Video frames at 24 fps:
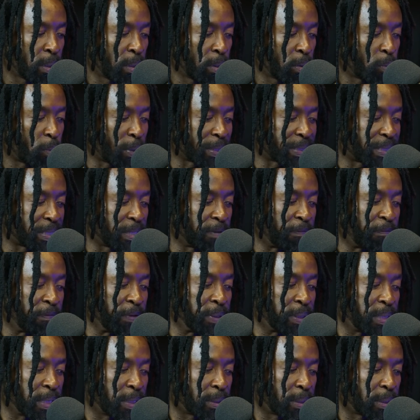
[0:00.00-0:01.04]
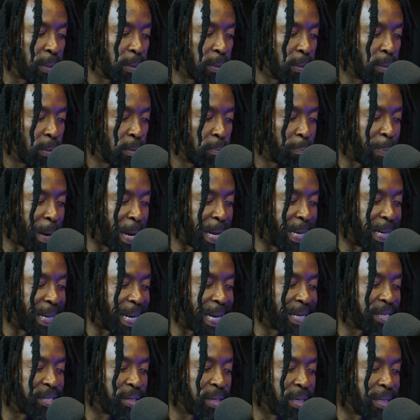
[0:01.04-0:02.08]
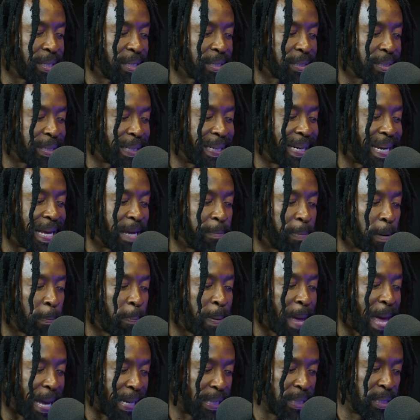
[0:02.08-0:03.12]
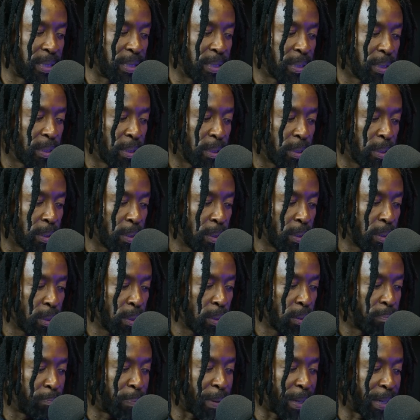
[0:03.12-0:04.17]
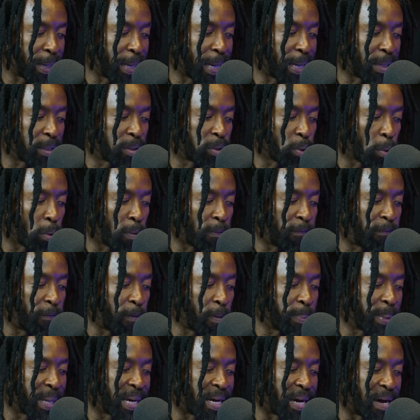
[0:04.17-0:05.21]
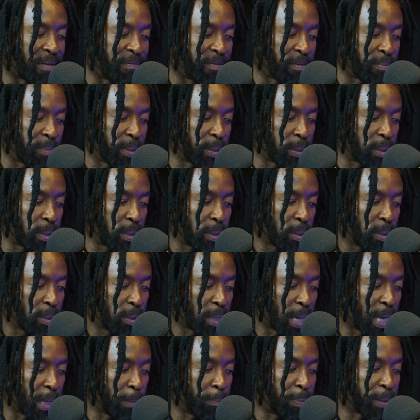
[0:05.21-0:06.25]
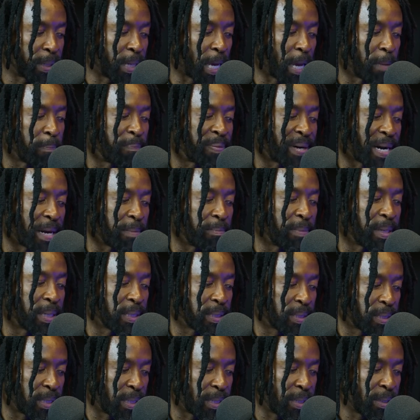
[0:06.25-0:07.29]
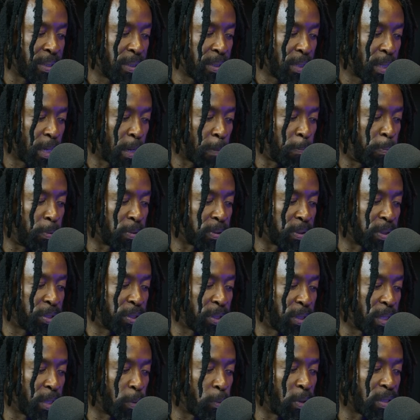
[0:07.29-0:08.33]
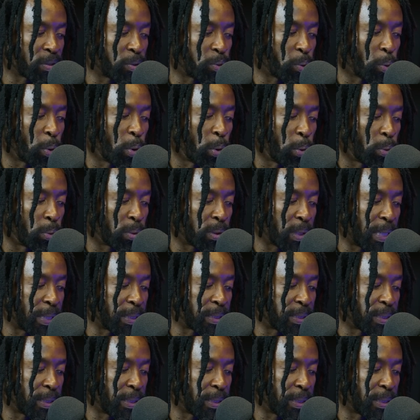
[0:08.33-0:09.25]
was defeated by a nationalist Labour pact. Barry Herzog formed the government and became prime minister, a position he was to hold until